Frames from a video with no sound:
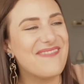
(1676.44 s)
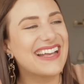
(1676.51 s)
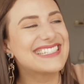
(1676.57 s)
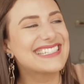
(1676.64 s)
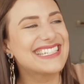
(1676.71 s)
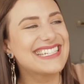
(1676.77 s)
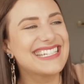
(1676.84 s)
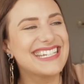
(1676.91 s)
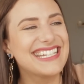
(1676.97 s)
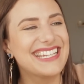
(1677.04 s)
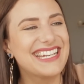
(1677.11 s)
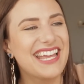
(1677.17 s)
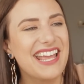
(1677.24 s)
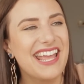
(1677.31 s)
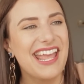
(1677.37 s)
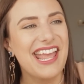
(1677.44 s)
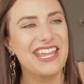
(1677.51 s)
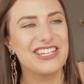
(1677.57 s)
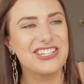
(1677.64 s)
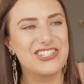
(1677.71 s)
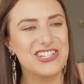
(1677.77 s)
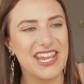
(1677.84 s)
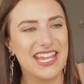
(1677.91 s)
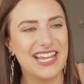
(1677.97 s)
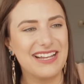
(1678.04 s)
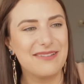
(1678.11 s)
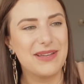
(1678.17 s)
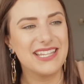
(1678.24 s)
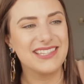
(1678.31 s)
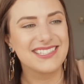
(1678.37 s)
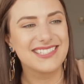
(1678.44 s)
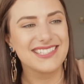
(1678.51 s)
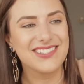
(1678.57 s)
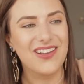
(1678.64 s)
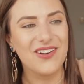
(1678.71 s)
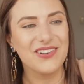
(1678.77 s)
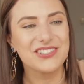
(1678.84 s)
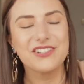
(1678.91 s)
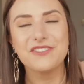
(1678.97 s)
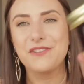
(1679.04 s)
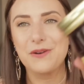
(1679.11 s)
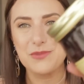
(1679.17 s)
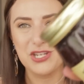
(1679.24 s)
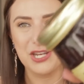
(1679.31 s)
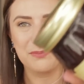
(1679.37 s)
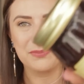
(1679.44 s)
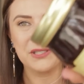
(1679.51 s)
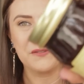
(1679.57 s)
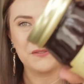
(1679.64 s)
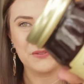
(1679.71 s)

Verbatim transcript: muscadine jam, and this is also from Chipley,